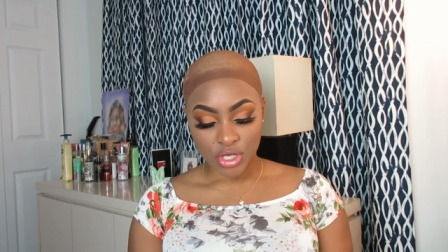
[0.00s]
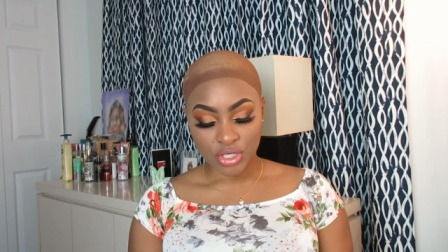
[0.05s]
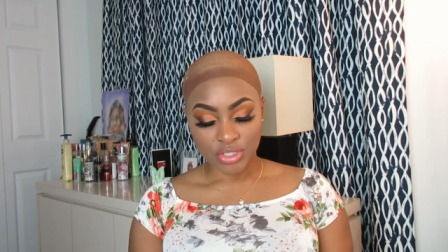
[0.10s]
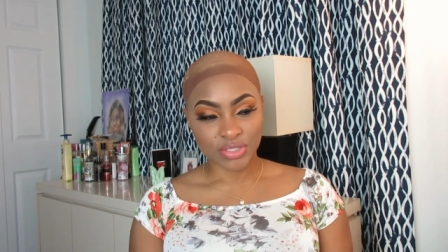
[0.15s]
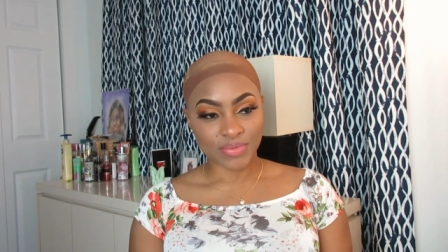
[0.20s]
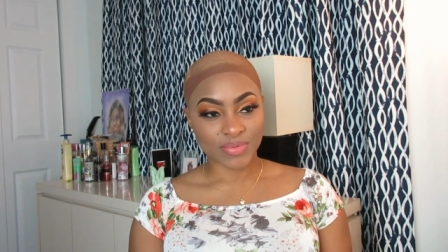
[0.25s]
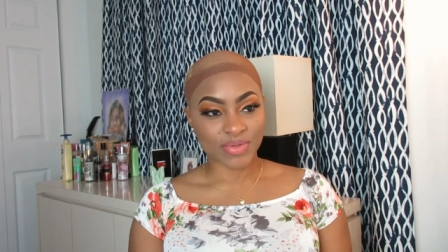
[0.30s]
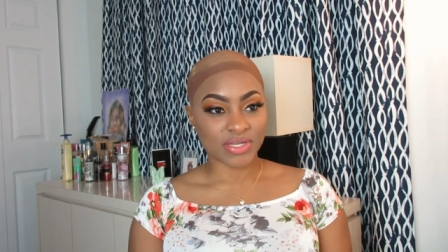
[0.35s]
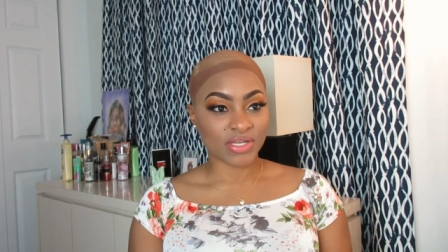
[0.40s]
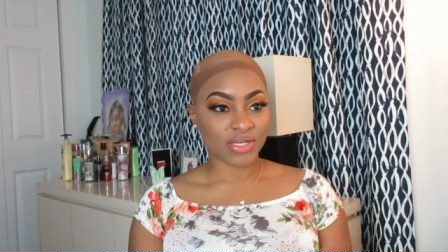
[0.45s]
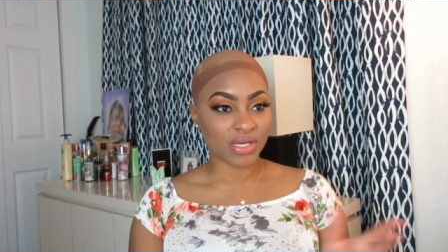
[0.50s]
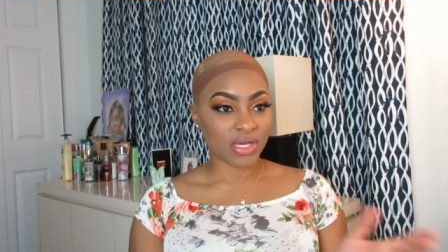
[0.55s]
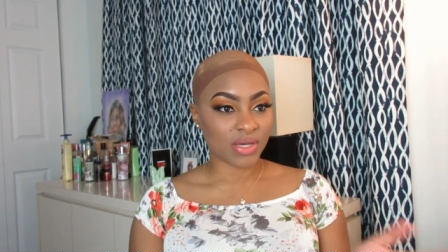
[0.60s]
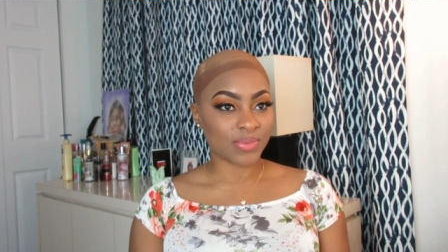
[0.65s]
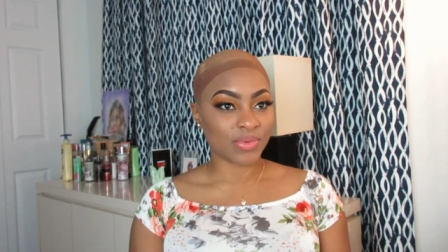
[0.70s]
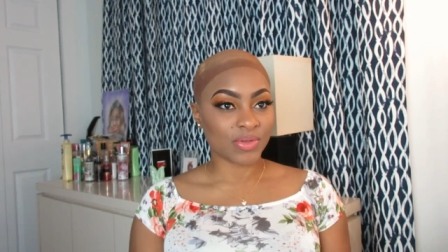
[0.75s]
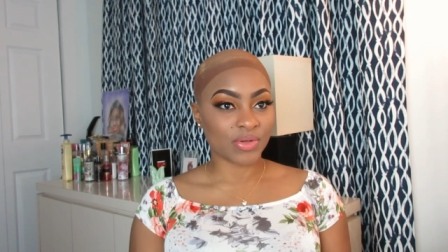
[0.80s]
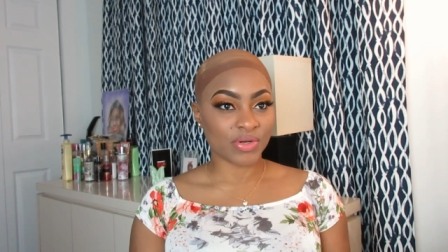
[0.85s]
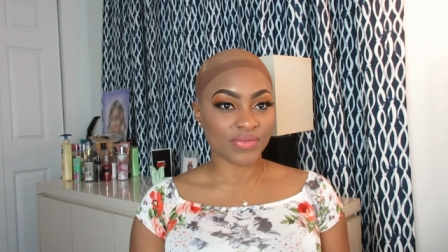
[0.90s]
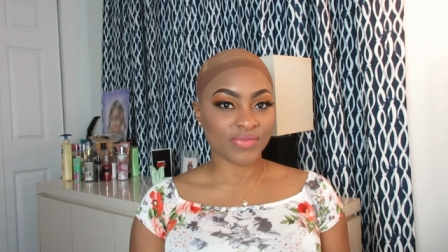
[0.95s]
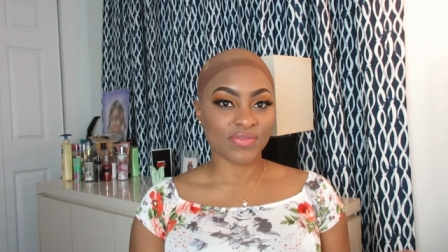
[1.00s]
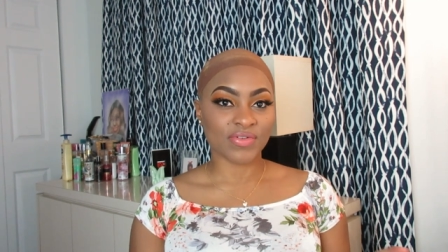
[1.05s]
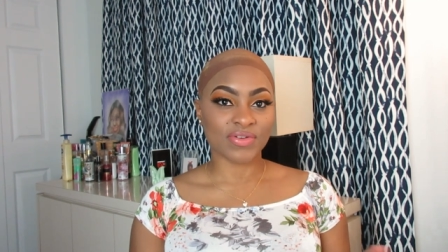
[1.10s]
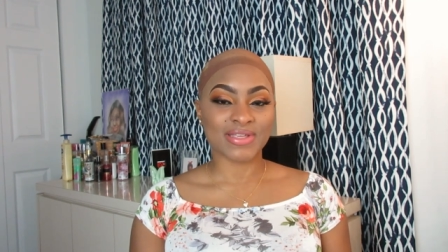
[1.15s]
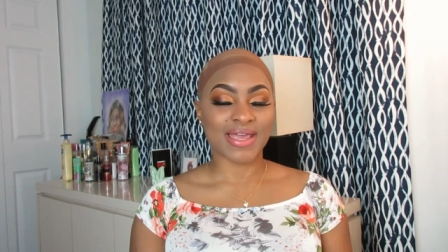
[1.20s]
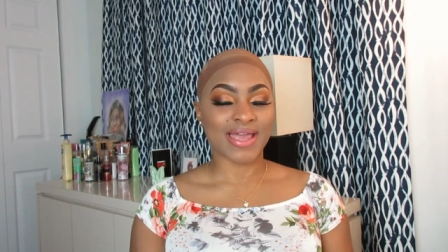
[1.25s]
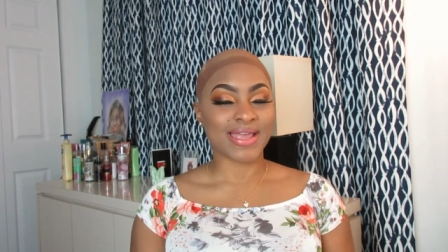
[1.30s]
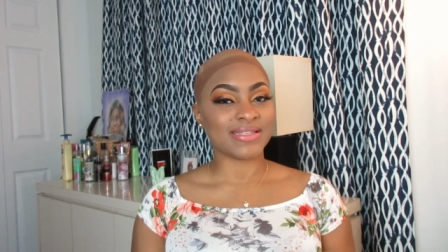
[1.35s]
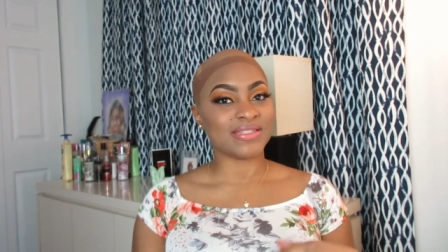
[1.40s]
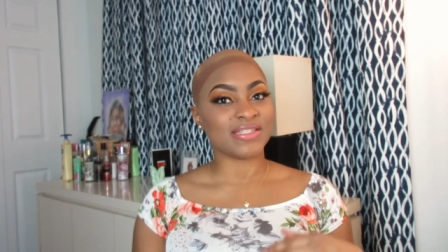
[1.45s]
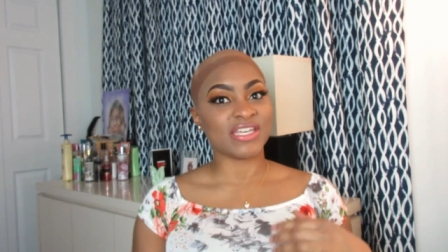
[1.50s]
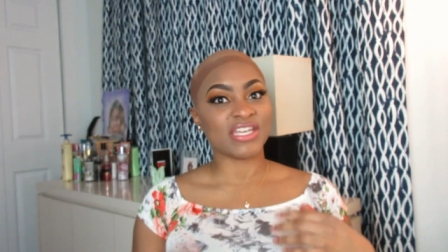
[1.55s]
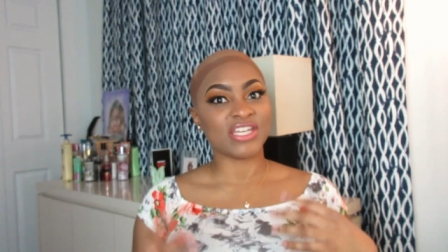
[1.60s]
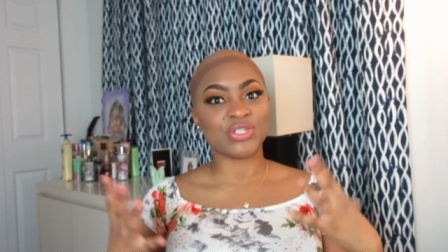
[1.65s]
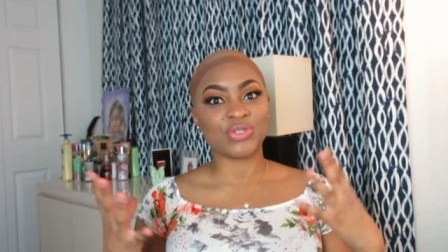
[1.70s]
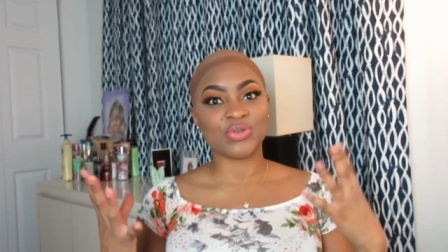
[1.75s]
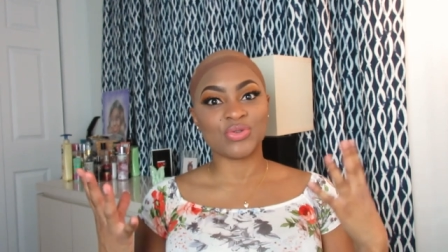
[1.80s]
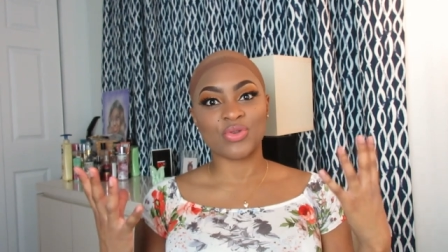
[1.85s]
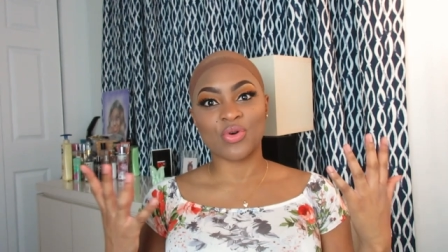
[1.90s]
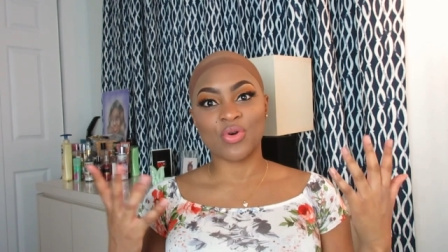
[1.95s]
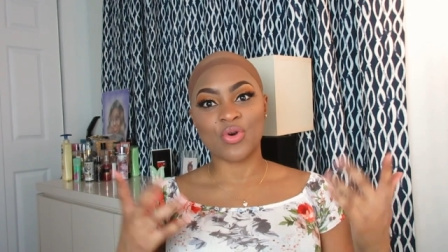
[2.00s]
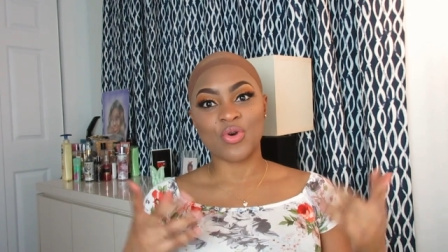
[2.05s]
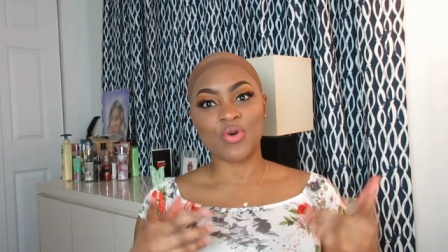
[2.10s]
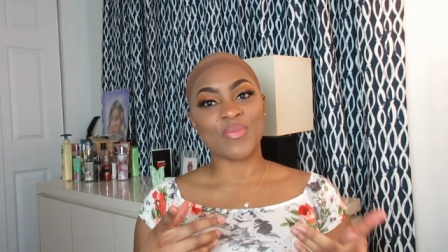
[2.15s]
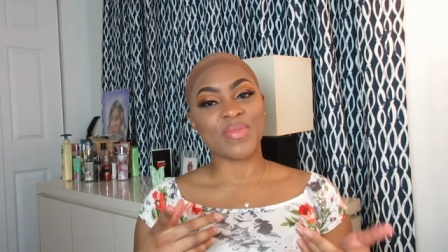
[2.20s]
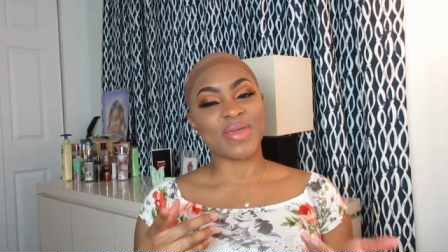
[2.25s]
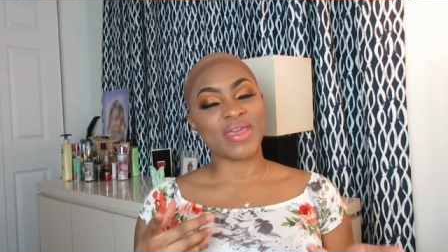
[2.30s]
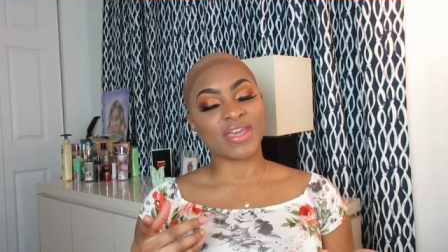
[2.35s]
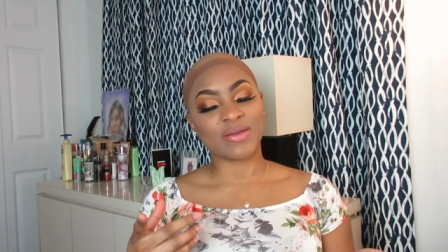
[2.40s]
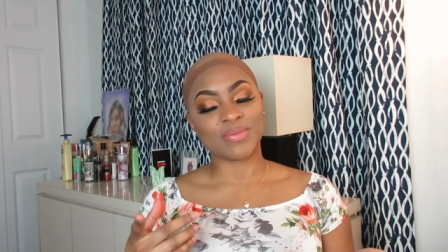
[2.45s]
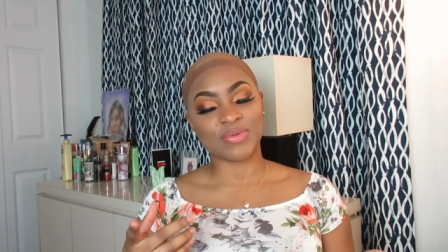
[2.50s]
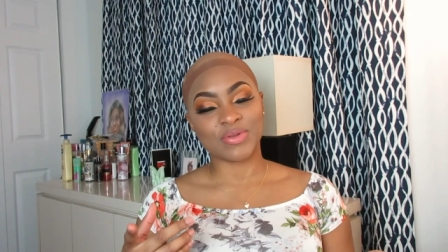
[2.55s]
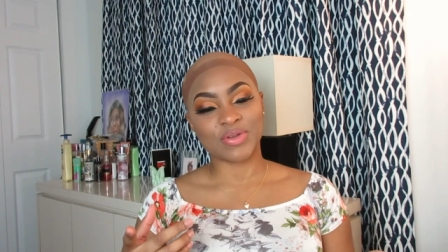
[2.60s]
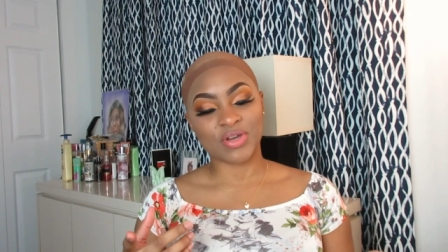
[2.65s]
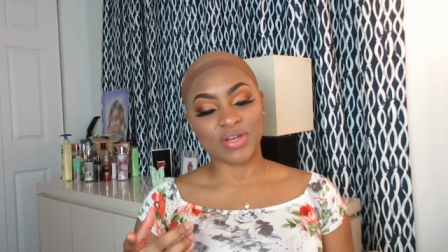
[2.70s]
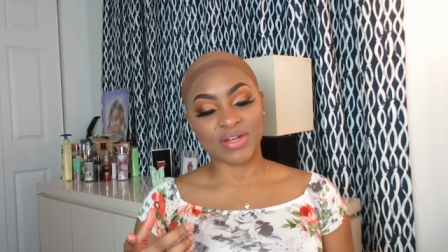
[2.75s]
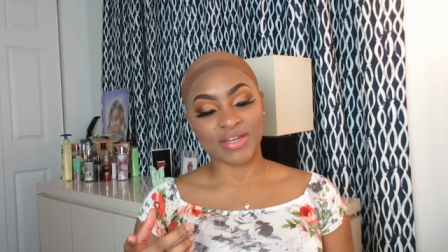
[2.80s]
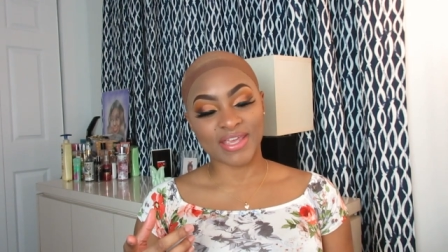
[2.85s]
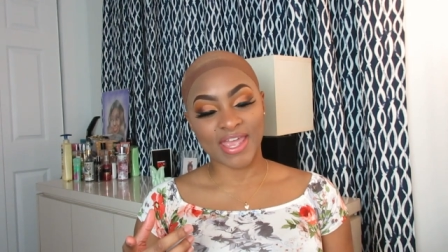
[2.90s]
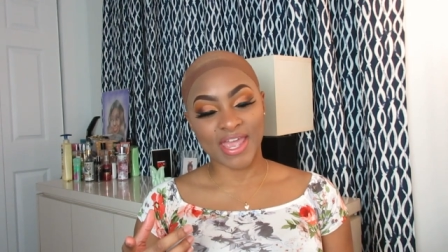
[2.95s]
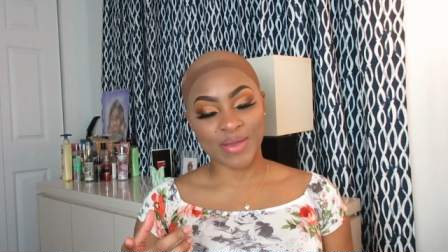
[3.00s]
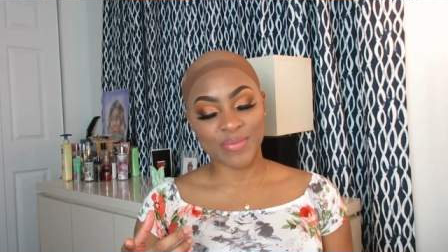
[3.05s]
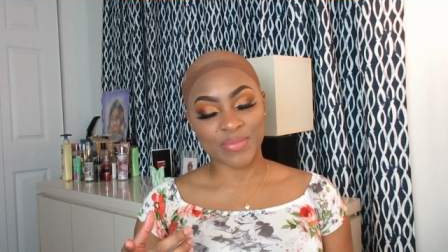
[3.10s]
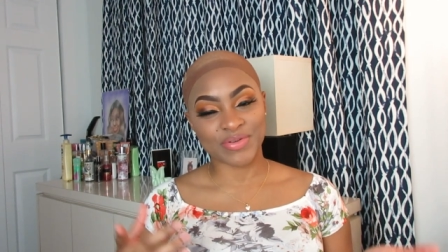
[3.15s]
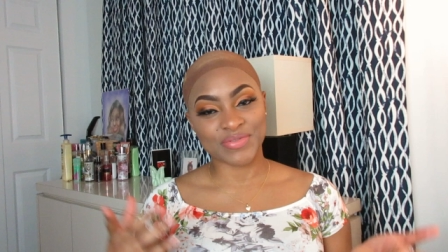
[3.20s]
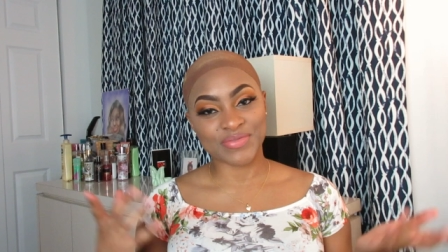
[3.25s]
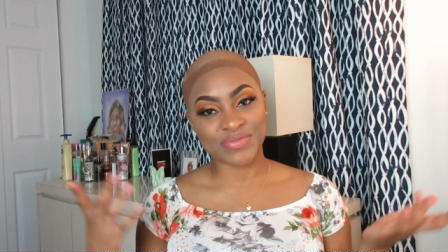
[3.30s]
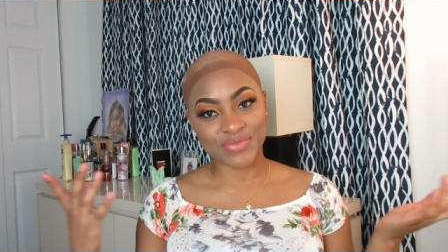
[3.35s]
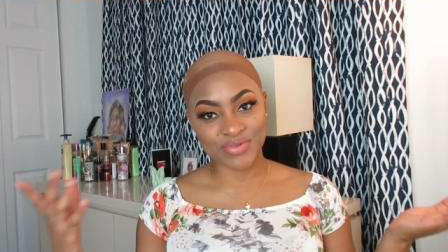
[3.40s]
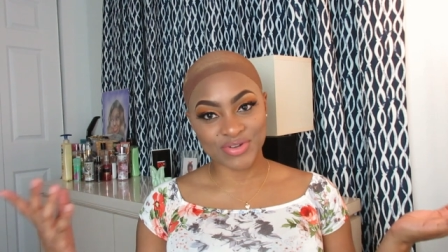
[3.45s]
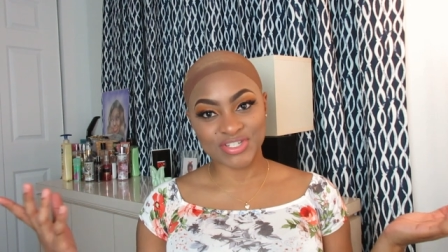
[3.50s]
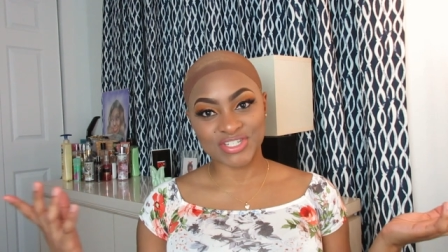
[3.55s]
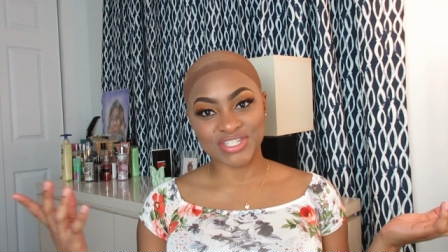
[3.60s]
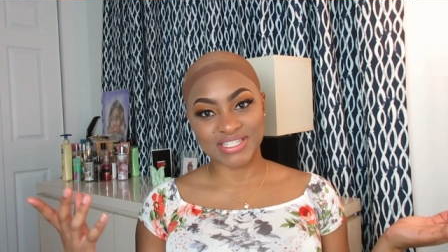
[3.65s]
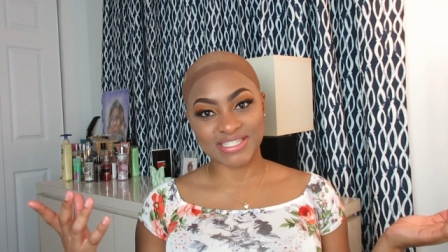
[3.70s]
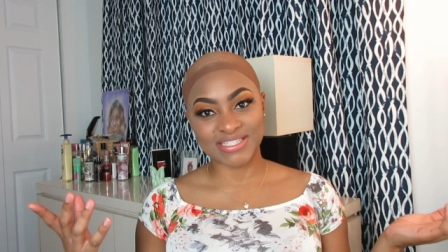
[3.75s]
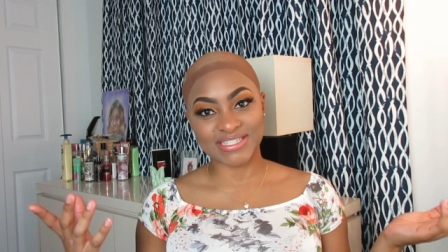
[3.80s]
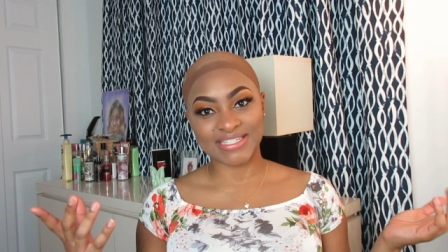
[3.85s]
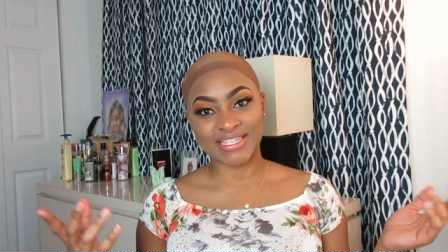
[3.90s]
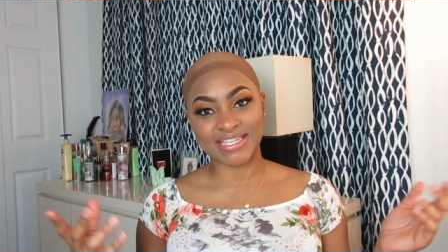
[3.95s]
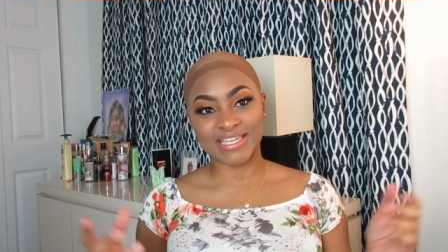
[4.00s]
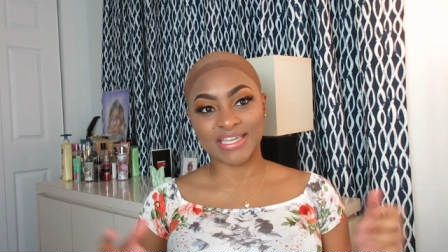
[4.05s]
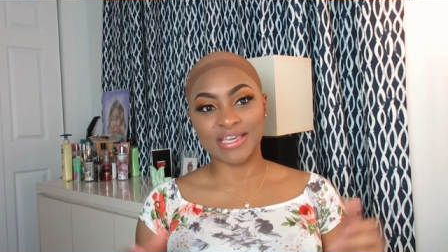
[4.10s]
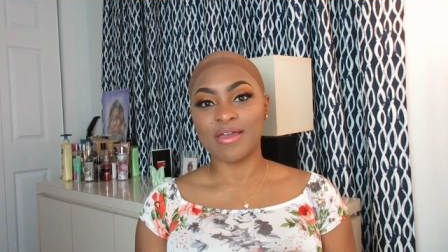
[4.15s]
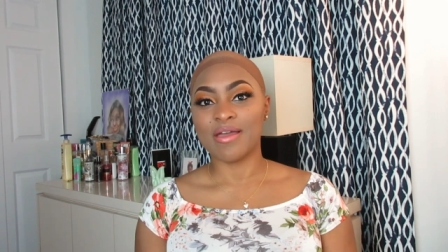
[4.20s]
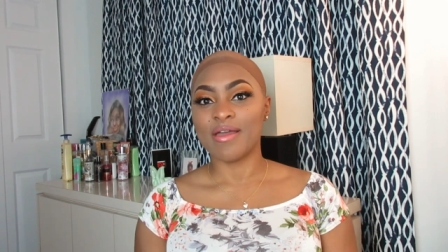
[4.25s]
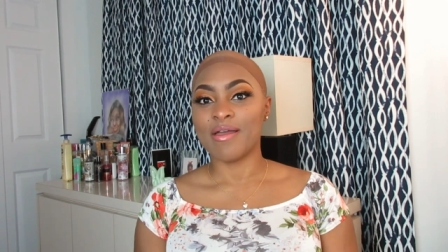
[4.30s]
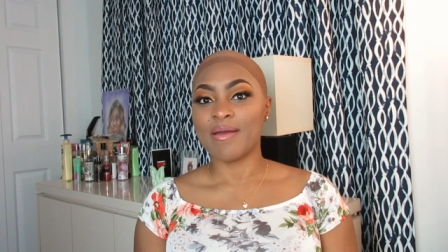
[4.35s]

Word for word: so i'm going to upload it first i didn't do the whole makeup look on camera unfortunately